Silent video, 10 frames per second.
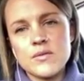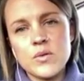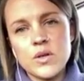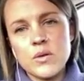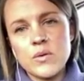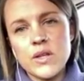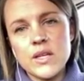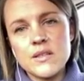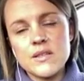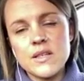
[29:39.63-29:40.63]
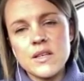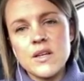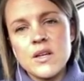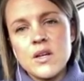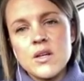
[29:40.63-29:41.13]
really really is
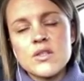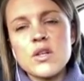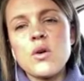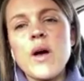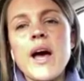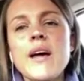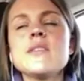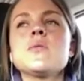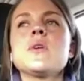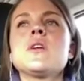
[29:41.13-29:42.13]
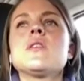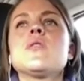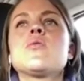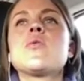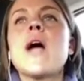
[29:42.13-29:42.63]
so as we're
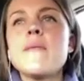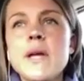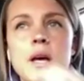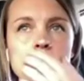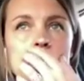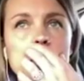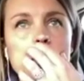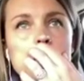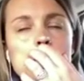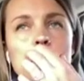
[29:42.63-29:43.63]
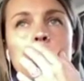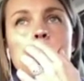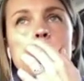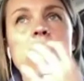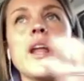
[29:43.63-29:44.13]
wrapping up here well
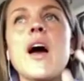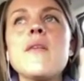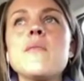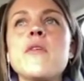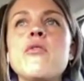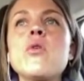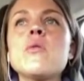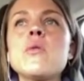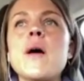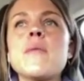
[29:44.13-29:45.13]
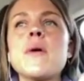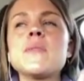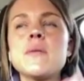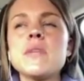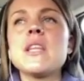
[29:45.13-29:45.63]
hold on before we wrap up
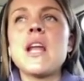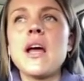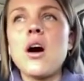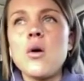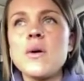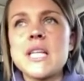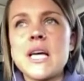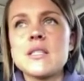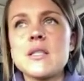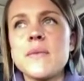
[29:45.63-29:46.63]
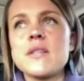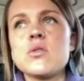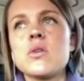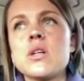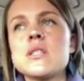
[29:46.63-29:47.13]
something that i always ask the
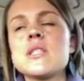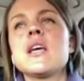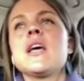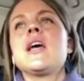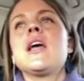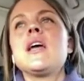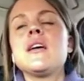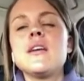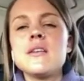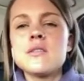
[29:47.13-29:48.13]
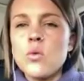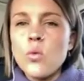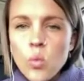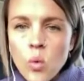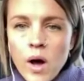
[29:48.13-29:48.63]
mentors is
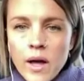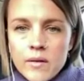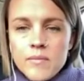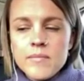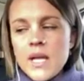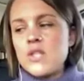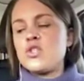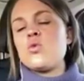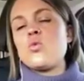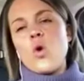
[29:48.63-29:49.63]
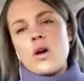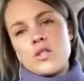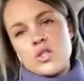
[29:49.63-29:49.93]
what made you want